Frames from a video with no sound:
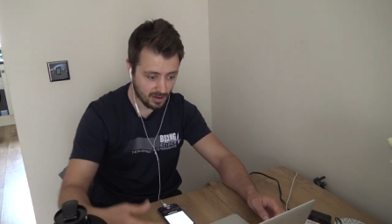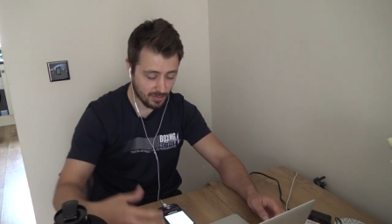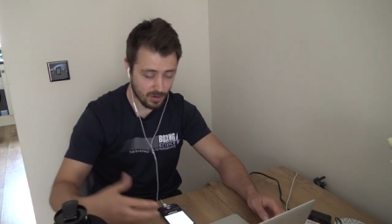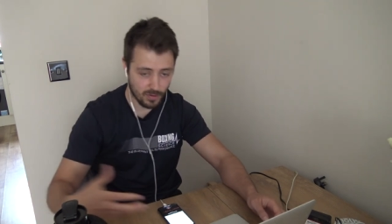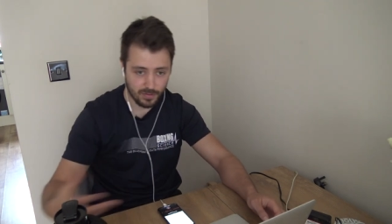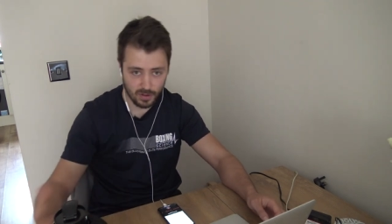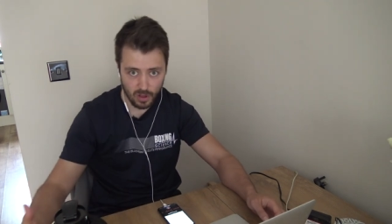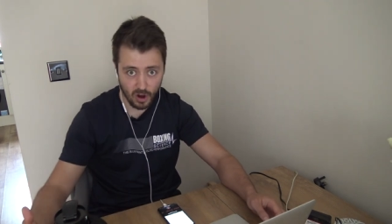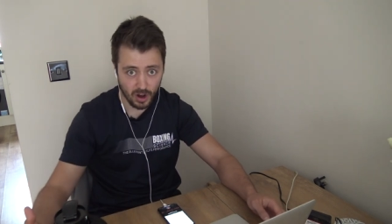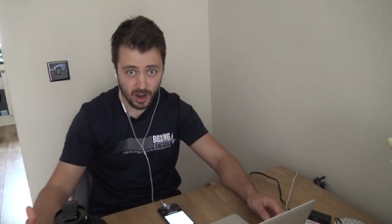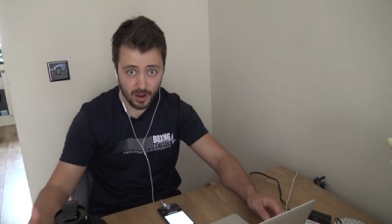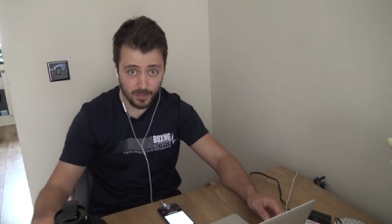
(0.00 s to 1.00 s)
run for
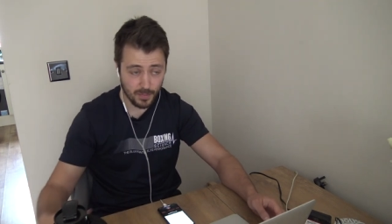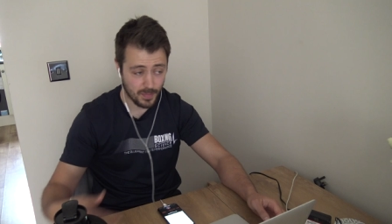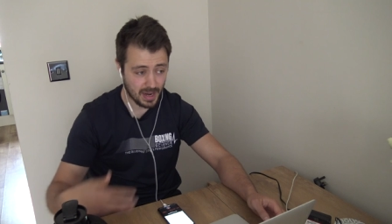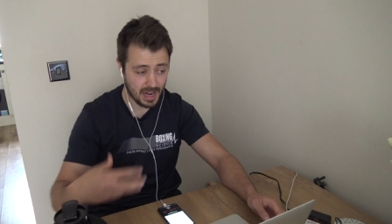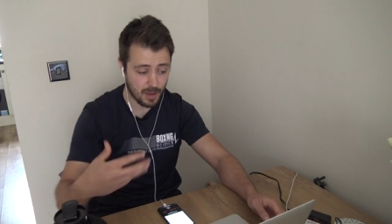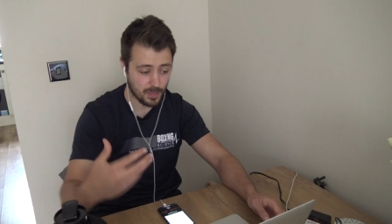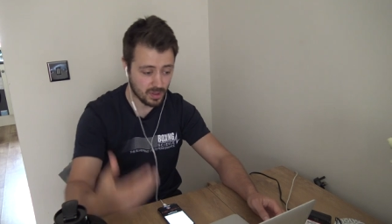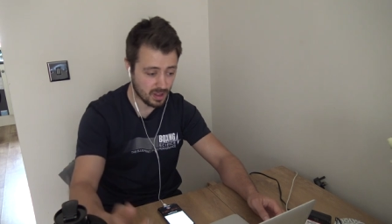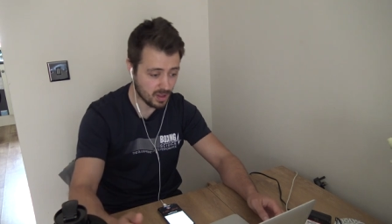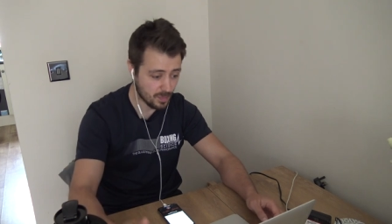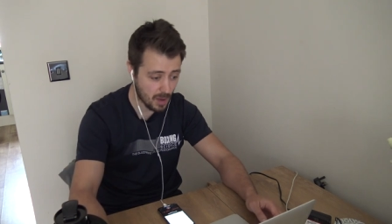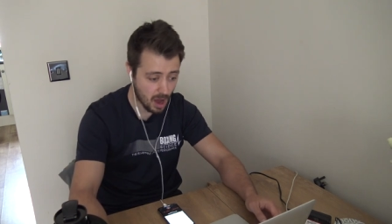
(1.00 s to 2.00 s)
longer, being able to
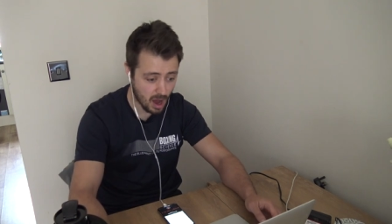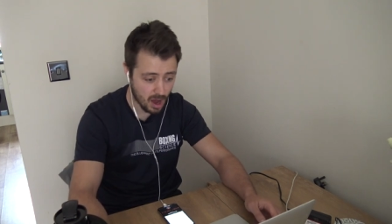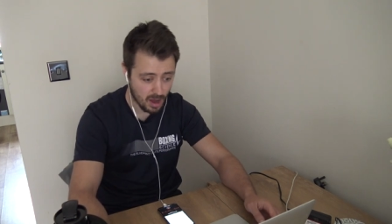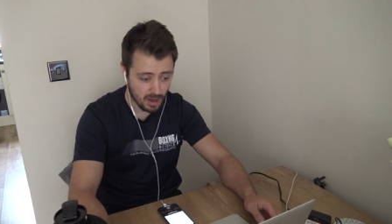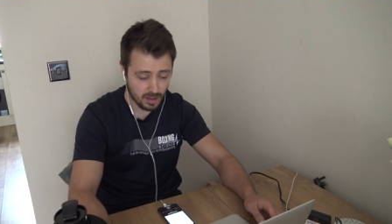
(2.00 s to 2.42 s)
spar